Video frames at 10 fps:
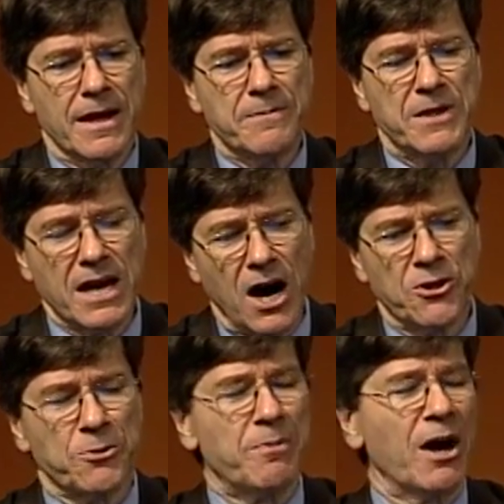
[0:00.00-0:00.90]
The
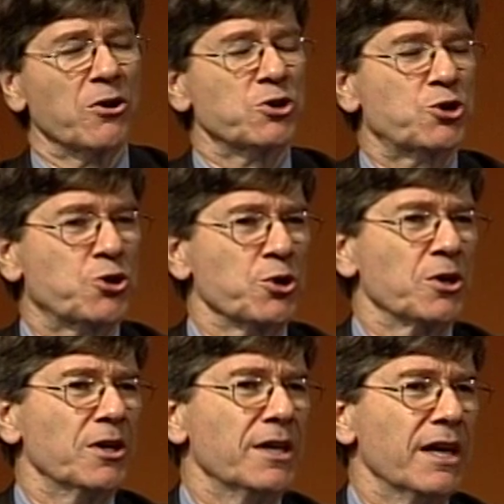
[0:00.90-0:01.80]
other part
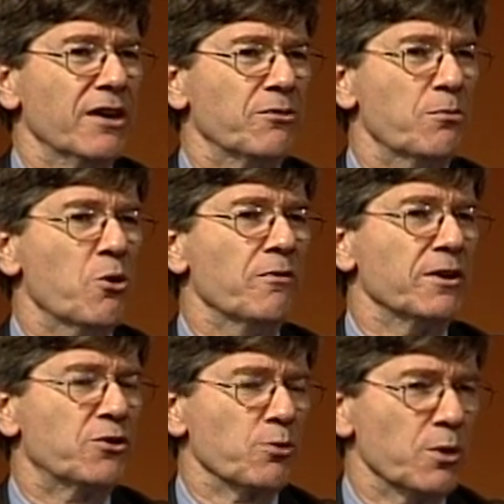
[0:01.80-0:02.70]
surely is moving
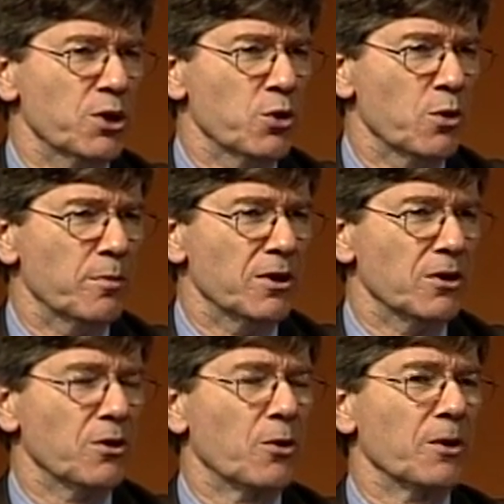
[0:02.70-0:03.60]
to
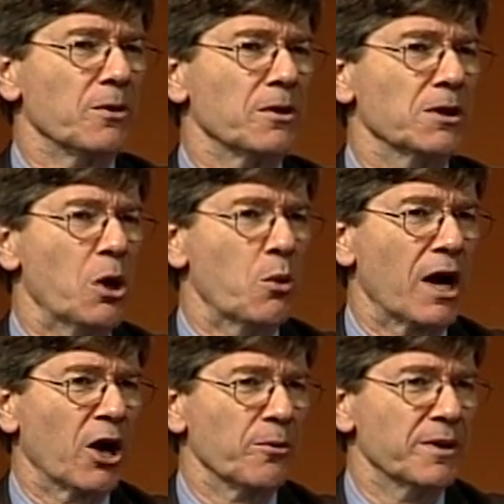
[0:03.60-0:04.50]
renewable or low
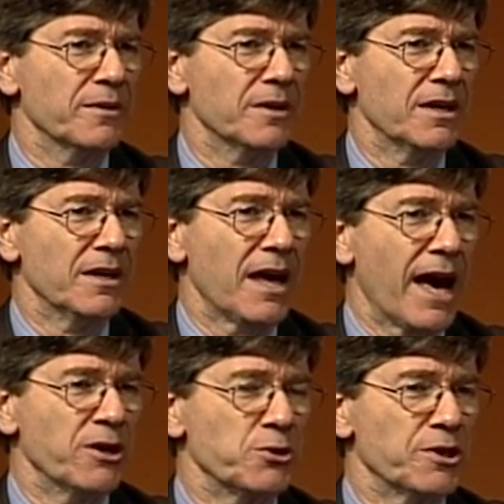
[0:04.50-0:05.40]
carbon
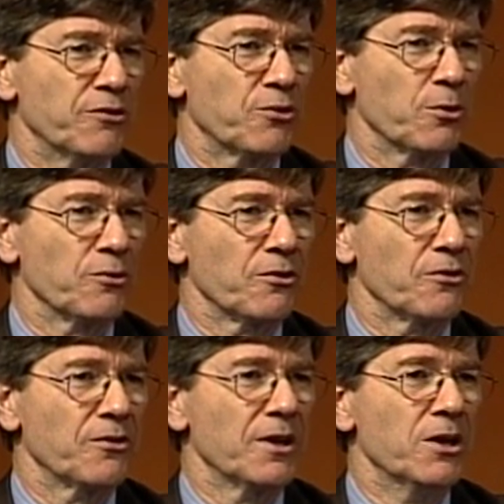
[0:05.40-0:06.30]
energy
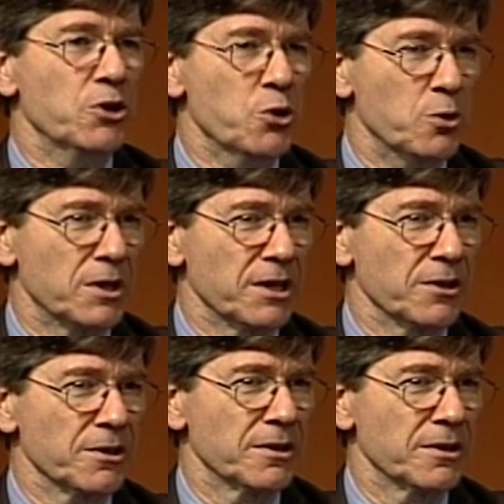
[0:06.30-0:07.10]
sources nuclear,